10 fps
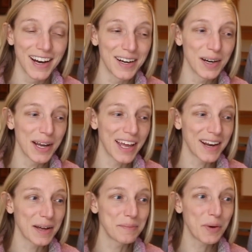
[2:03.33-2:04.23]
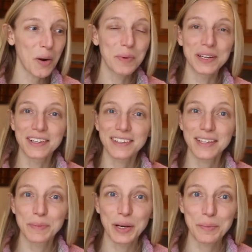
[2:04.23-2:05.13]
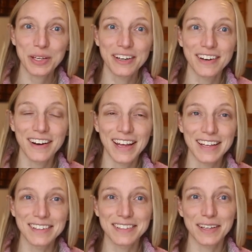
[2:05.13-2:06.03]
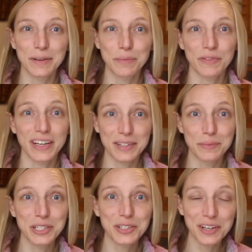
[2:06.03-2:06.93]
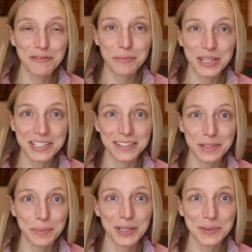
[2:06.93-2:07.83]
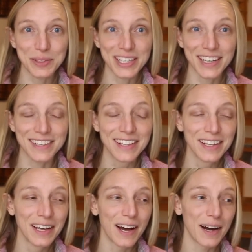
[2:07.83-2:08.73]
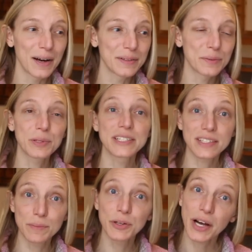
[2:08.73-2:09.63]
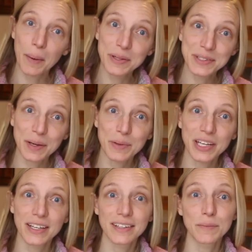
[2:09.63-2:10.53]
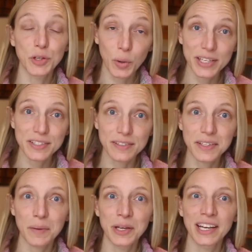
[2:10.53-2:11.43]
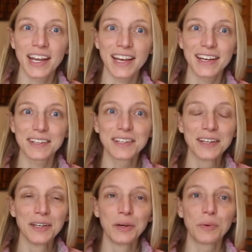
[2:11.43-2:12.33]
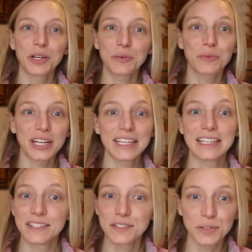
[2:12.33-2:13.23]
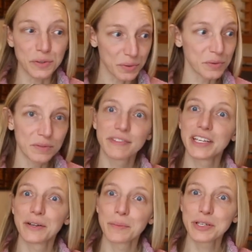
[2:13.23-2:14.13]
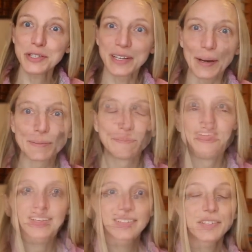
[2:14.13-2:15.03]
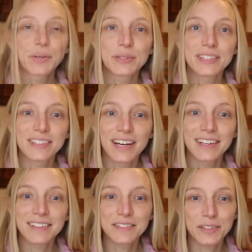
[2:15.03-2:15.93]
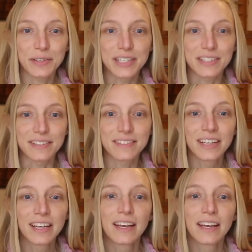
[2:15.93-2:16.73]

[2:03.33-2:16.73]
Uh, and I'm hoping to keep it up here and um, provide as much good information as I possibly can. Uh, so please keep your comments coming, keep your questions coming, and we'll get right into video number two now. So design considerations.